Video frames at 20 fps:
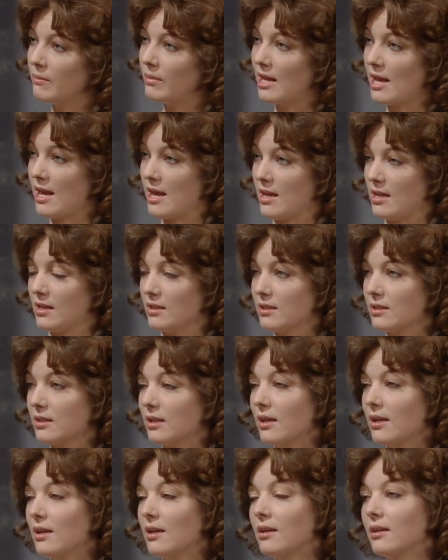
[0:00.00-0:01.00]
Please.
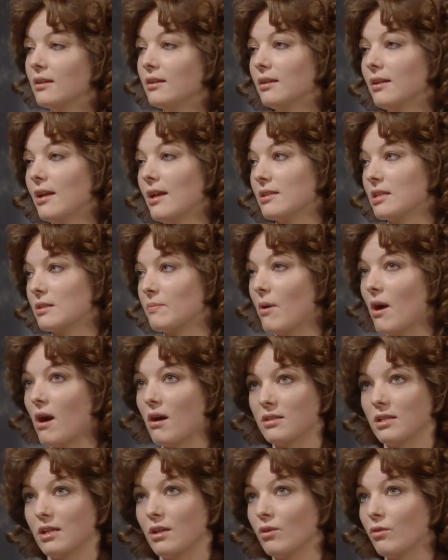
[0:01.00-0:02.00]
Let us
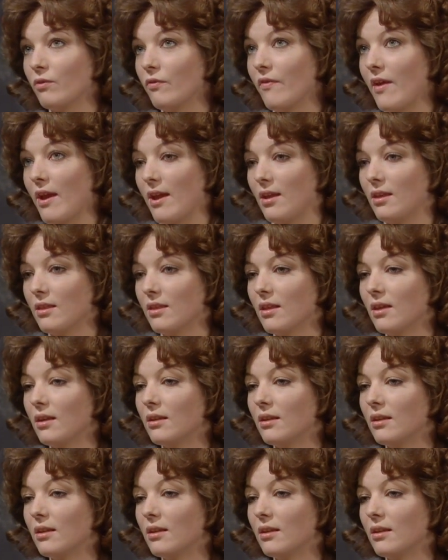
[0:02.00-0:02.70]
part in good faith.